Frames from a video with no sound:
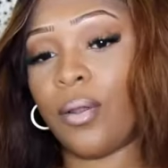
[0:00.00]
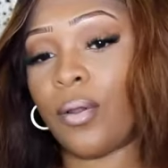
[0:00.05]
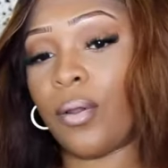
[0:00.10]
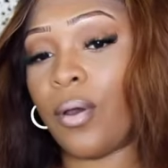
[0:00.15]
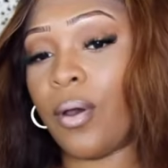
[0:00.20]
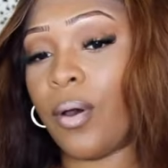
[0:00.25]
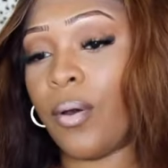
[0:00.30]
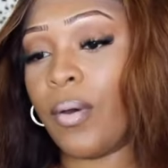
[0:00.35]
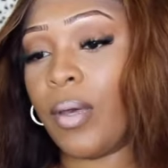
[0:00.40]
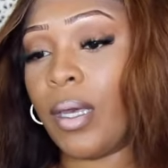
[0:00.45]

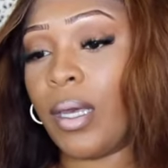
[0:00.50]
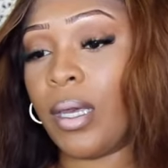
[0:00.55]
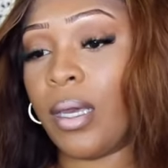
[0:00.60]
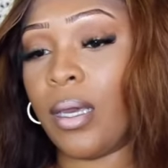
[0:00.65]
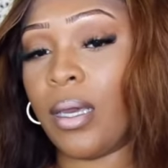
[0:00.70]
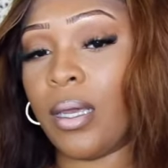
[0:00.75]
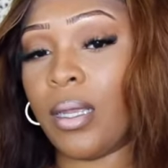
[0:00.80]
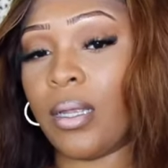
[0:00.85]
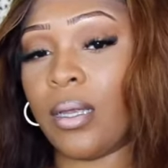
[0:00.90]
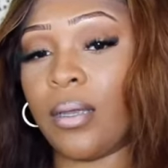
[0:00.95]
go
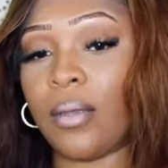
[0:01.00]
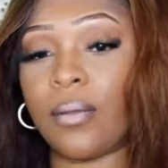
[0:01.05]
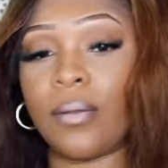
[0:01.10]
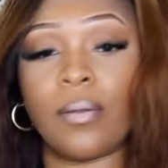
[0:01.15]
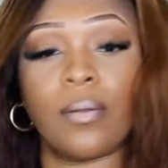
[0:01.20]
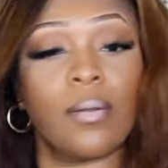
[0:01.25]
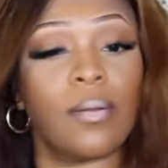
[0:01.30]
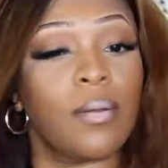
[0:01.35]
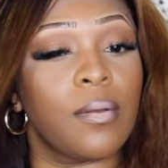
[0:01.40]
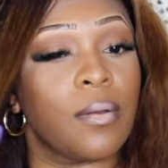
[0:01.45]
in,
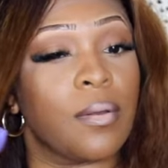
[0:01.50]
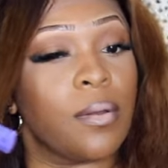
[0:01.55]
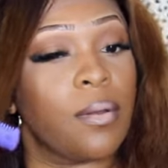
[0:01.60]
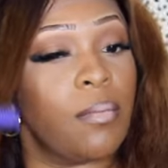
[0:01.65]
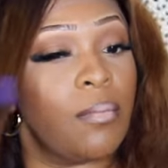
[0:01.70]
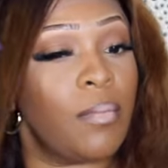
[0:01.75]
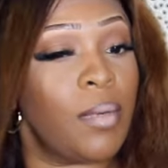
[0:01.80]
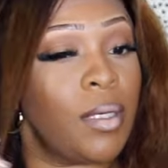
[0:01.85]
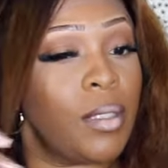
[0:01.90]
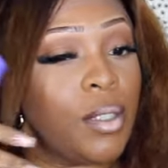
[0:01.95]

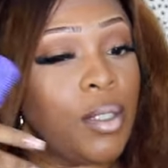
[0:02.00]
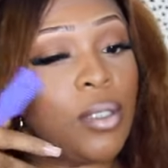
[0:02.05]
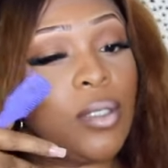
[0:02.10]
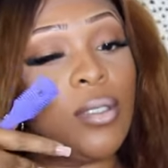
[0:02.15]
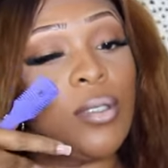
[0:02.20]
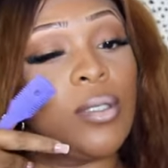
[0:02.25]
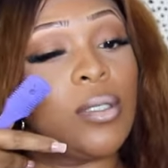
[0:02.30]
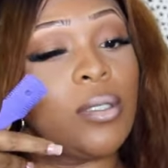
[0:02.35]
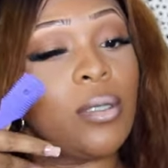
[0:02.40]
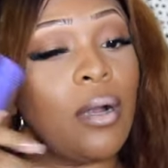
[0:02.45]
make sure
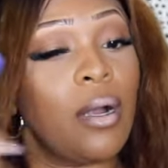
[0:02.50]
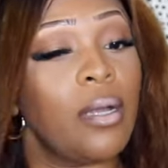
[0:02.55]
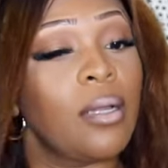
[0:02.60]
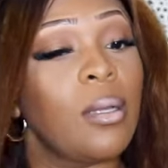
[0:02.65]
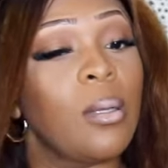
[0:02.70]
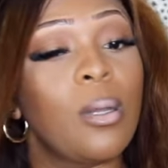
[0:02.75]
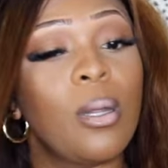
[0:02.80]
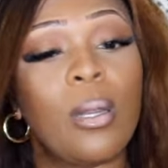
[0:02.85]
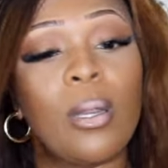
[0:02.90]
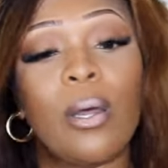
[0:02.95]
you're starting
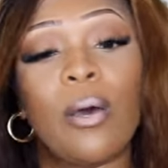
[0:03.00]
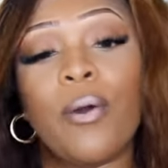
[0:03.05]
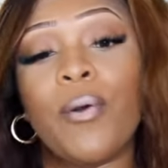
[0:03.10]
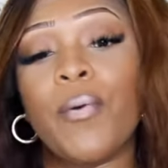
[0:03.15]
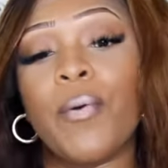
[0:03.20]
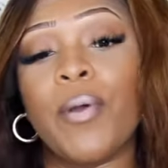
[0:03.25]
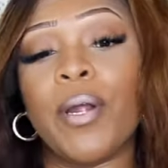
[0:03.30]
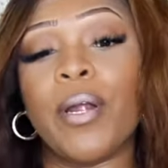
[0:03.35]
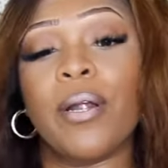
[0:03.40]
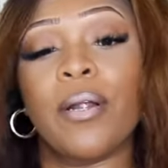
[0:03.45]
a little
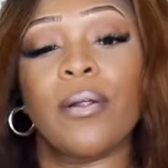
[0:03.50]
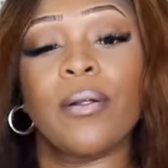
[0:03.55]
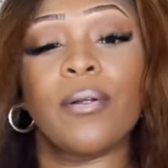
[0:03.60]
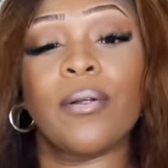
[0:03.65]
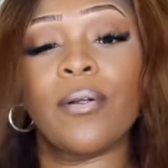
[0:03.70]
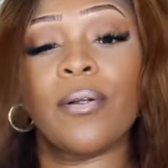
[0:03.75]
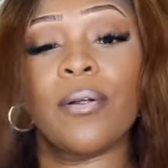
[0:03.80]
lower,